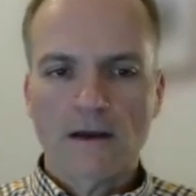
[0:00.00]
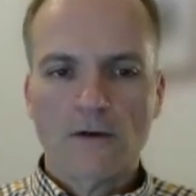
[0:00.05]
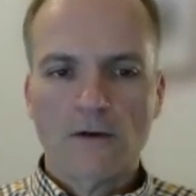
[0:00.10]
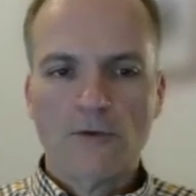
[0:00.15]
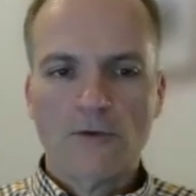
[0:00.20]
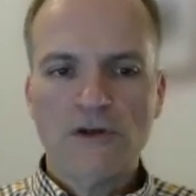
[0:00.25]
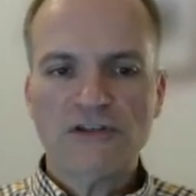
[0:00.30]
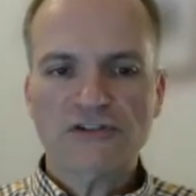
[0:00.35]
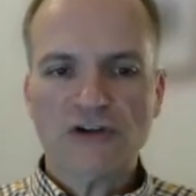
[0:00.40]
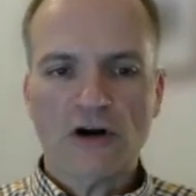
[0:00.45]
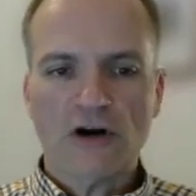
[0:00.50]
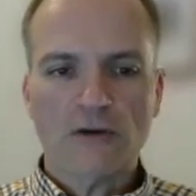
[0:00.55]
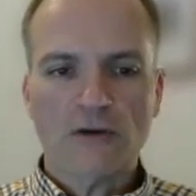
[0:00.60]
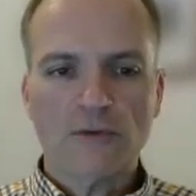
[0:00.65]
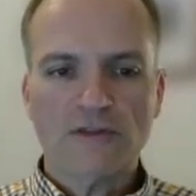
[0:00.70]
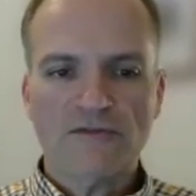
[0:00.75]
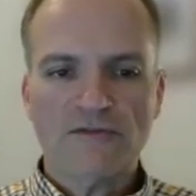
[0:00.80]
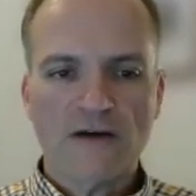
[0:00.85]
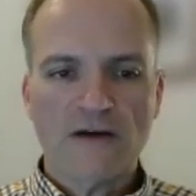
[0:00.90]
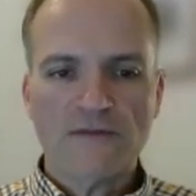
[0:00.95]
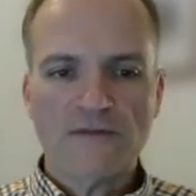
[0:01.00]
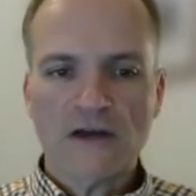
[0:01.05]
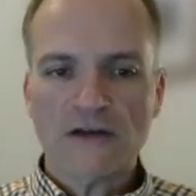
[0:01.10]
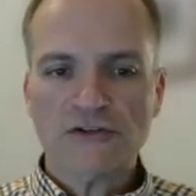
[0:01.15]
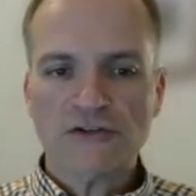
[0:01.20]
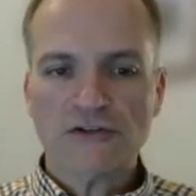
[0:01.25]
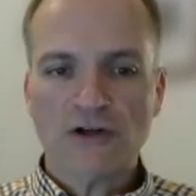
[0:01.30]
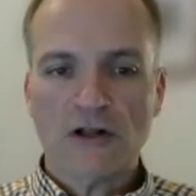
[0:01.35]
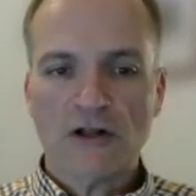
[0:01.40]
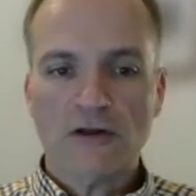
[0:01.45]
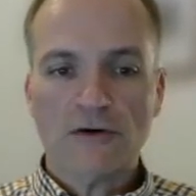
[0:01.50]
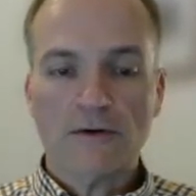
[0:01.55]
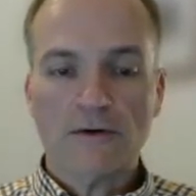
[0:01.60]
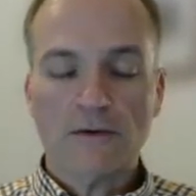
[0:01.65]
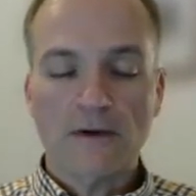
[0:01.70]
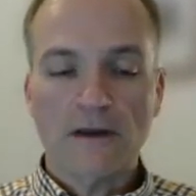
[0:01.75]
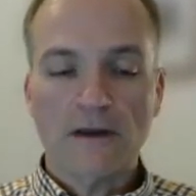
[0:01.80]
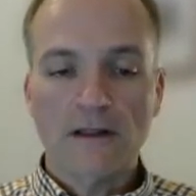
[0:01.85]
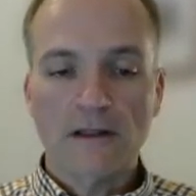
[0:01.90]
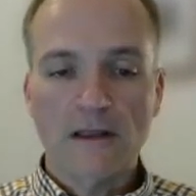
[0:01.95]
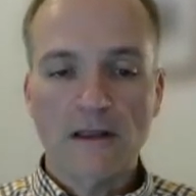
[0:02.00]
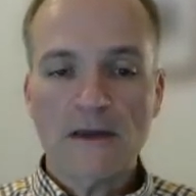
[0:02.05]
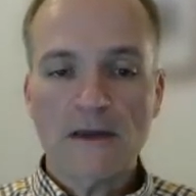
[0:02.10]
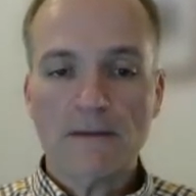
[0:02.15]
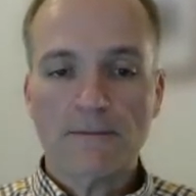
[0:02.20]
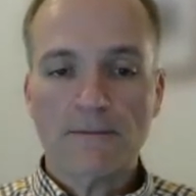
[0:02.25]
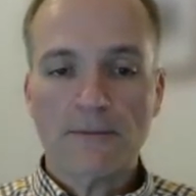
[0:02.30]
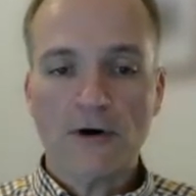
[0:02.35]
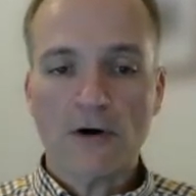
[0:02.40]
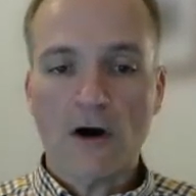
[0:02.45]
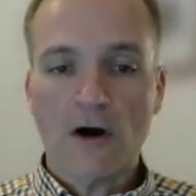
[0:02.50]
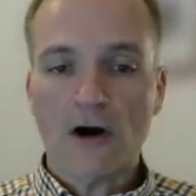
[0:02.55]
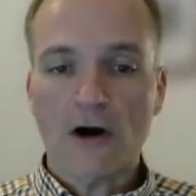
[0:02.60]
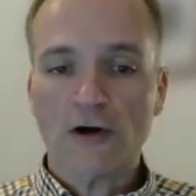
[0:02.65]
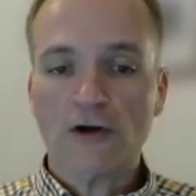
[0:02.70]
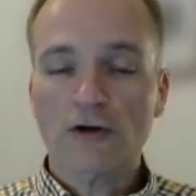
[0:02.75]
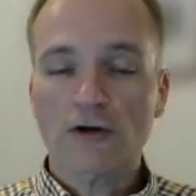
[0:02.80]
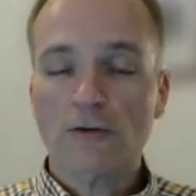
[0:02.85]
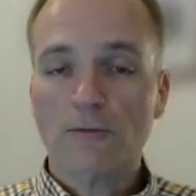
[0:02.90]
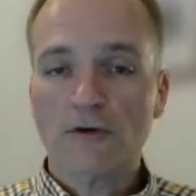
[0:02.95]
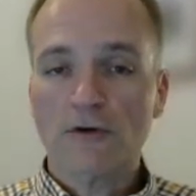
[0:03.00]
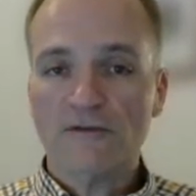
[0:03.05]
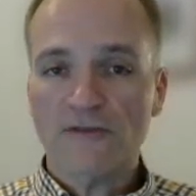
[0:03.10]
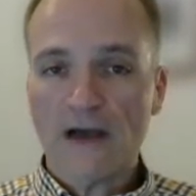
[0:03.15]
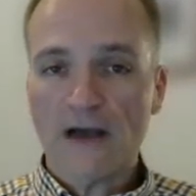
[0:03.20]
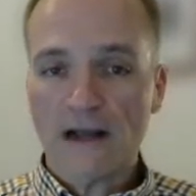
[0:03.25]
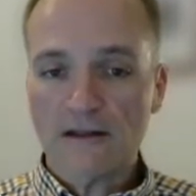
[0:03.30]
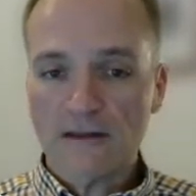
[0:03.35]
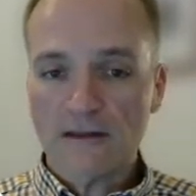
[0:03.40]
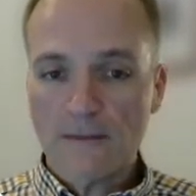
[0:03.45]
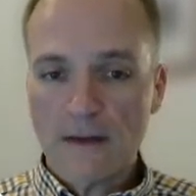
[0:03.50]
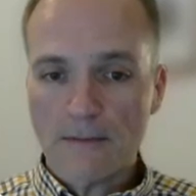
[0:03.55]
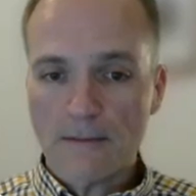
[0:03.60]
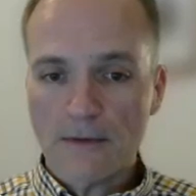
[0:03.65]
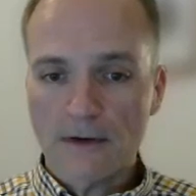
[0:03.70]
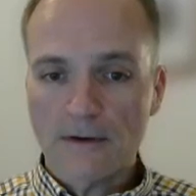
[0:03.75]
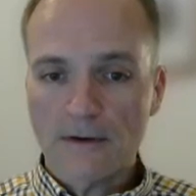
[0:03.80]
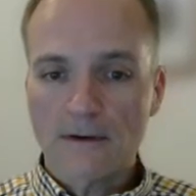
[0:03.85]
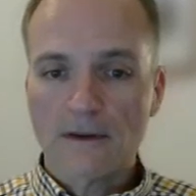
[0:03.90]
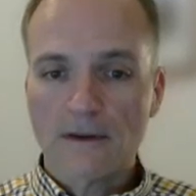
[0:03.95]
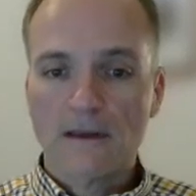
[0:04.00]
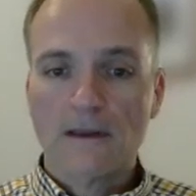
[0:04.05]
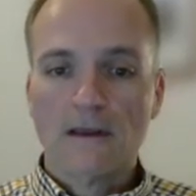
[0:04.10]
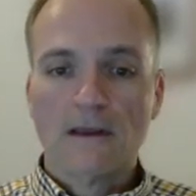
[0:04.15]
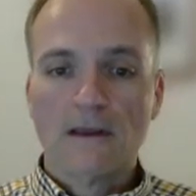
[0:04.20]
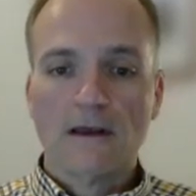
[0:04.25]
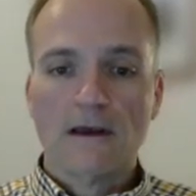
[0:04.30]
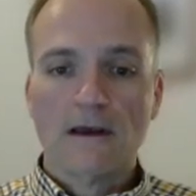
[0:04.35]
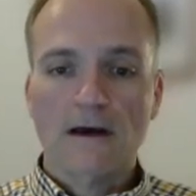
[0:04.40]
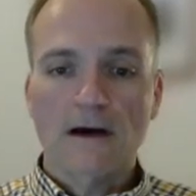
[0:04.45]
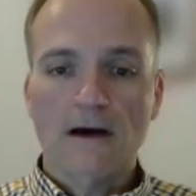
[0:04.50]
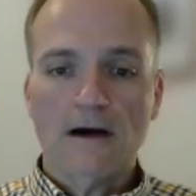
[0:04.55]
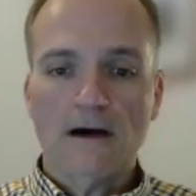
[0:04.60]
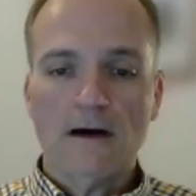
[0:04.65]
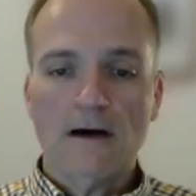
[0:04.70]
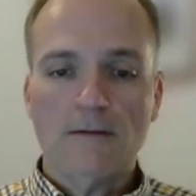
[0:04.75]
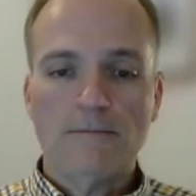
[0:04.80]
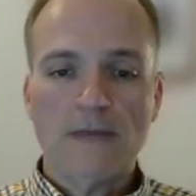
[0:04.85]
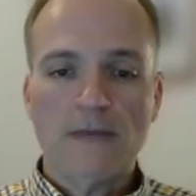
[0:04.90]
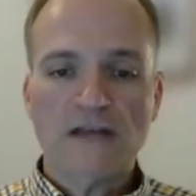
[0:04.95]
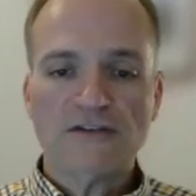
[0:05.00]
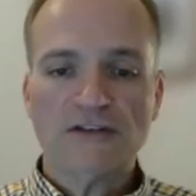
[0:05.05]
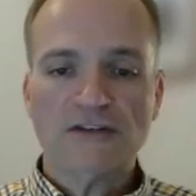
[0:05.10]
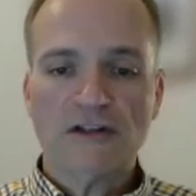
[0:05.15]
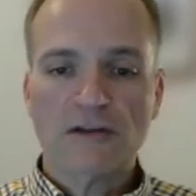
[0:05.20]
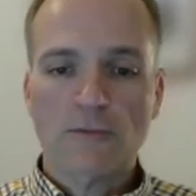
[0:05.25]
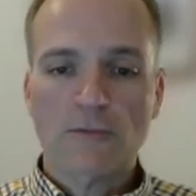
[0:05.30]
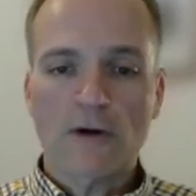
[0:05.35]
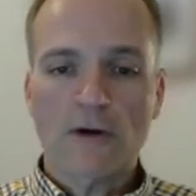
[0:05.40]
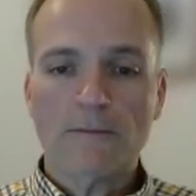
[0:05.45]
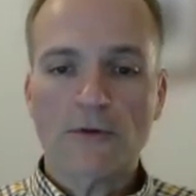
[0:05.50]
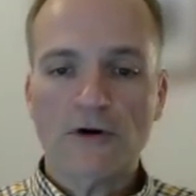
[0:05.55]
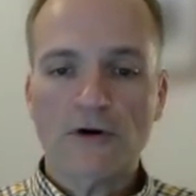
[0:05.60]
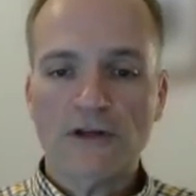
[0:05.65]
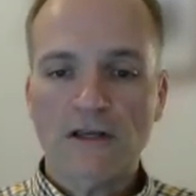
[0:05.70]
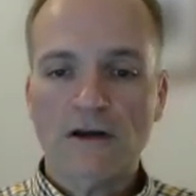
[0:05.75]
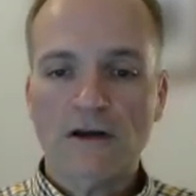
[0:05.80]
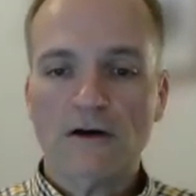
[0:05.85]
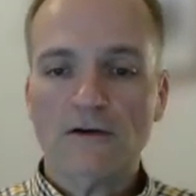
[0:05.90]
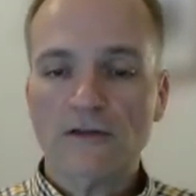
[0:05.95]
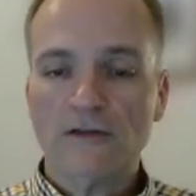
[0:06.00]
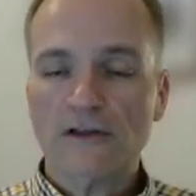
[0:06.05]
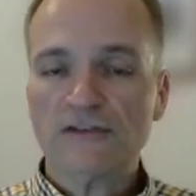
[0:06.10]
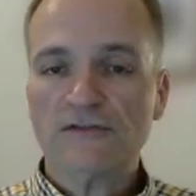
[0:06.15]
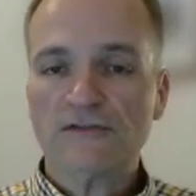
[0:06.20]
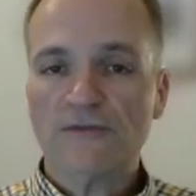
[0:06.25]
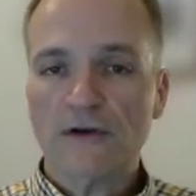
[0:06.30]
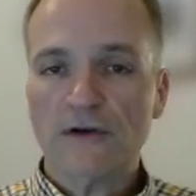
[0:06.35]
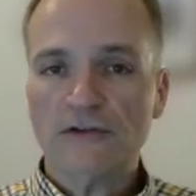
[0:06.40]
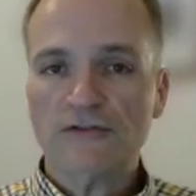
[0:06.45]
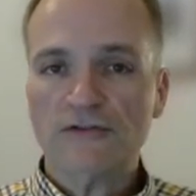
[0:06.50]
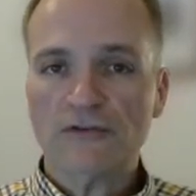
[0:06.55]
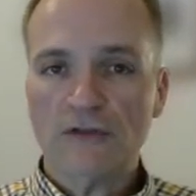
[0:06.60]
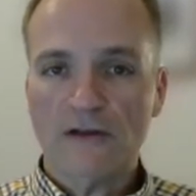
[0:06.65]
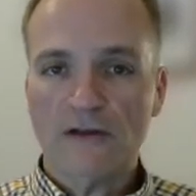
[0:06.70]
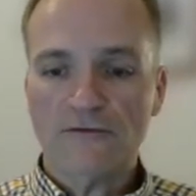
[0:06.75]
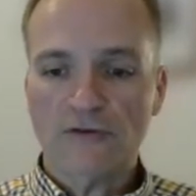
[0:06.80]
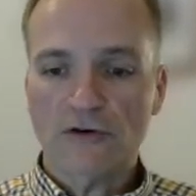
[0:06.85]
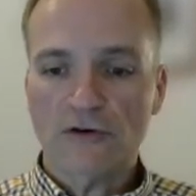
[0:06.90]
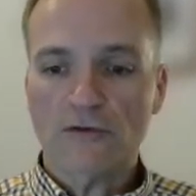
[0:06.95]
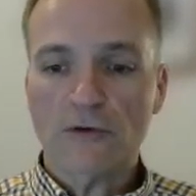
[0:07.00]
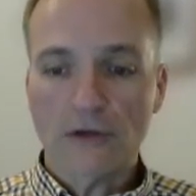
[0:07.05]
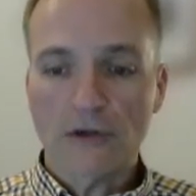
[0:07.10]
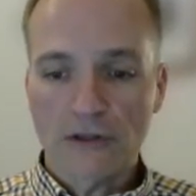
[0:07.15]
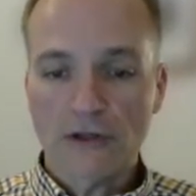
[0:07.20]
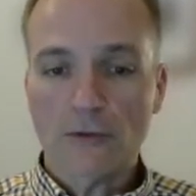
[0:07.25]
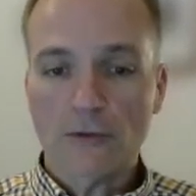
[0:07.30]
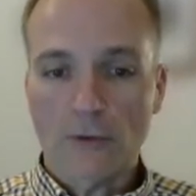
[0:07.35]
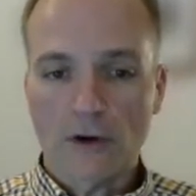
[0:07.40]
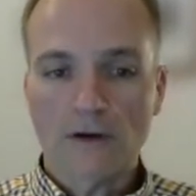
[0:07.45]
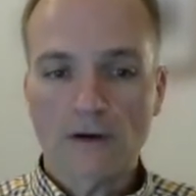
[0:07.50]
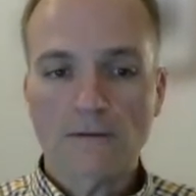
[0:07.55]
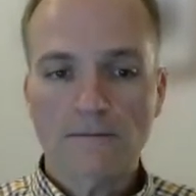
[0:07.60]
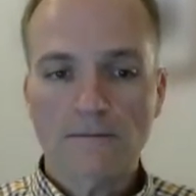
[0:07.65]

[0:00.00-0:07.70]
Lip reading: We started with a $5,000 limit per article per faculty member, basically one per year unless funds are left over, and there were.